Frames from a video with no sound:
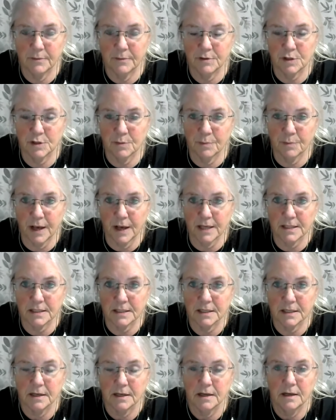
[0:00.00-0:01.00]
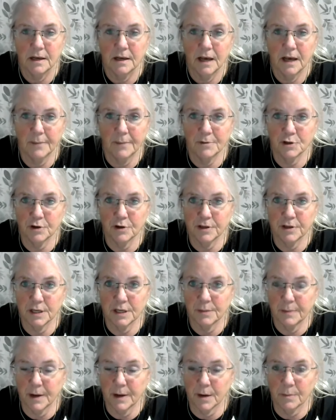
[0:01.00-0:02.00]
He was depressed. I'm sure he's
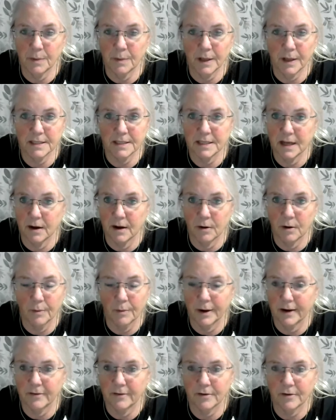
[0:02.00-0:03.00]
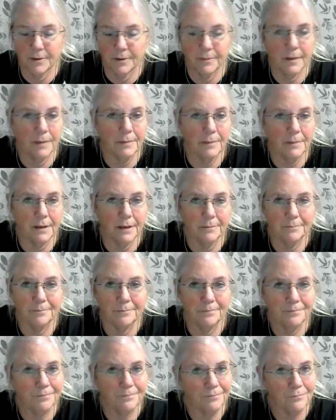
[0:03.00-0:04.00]
in a better place now, or whatever. I mean,
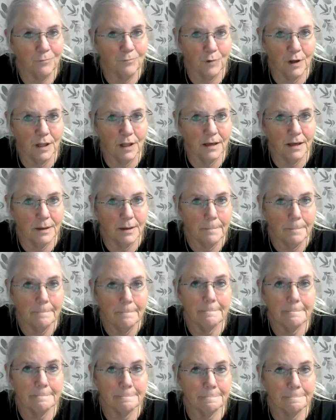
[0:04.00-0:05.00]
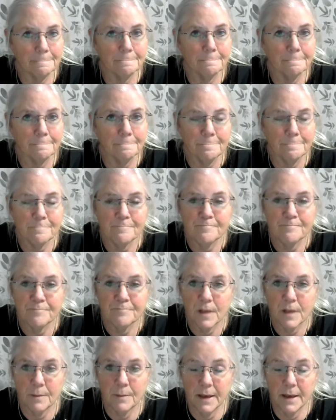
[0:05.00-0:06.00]
really, it
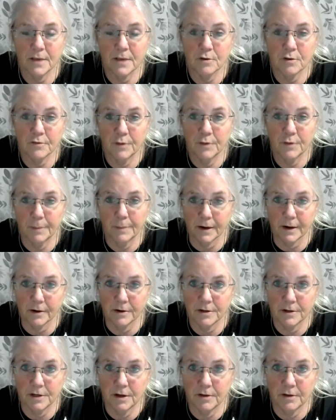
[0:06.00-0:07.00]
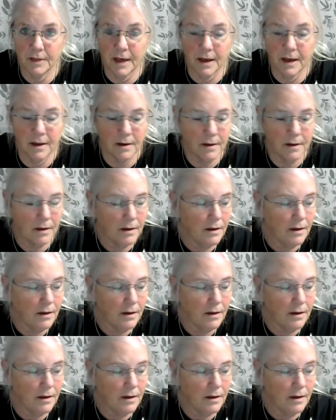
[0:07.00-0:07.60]
makes her feel better to know that.